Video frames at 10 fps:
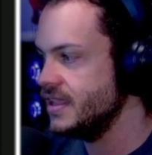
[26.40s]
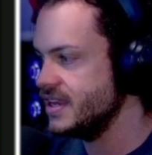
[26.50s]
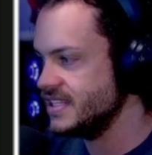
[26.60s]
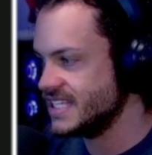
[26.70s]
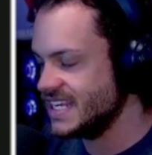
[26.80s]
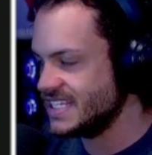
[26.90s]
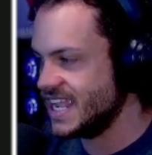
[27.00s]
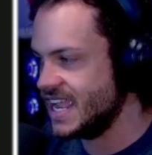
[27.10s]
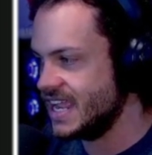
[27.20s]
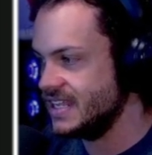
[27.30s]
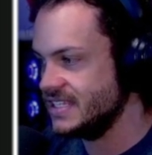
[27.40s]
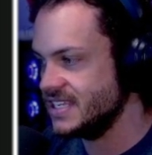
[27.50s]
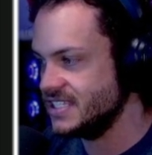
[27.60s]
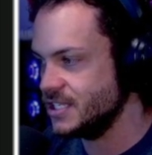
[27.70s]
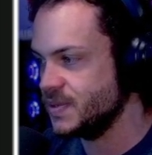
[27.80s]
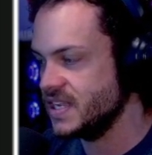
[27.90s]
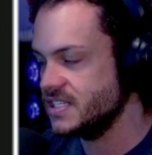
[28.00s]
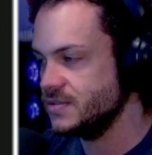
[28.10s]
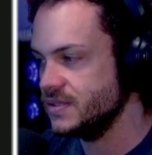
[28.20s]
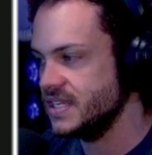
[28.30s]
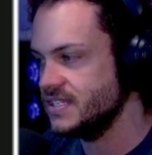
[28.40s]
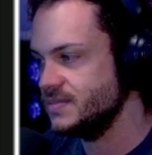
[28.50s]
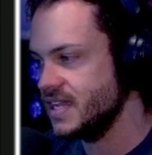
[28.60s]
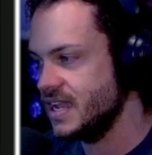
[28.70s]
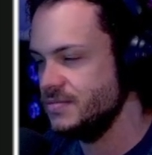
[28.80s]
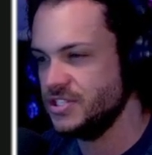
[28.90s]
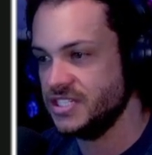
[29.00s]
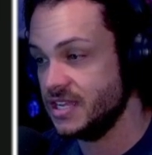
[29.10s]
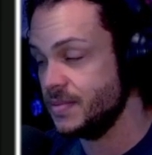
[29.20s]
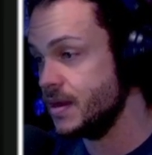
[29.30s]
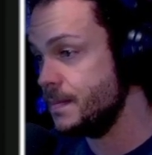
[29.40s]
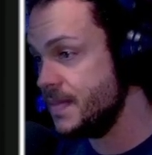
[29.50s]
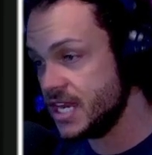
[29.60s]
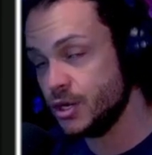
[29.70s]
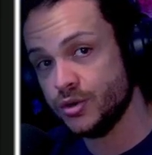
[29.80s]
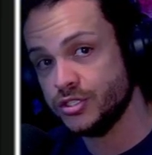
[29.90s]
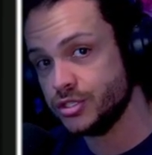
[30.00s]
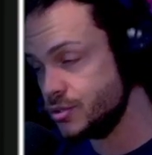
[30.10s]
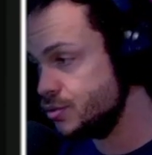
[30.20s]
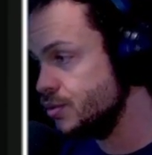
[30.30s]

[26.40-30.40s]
then it's going to scan. It says this process will take some time. It should take about a minute or two,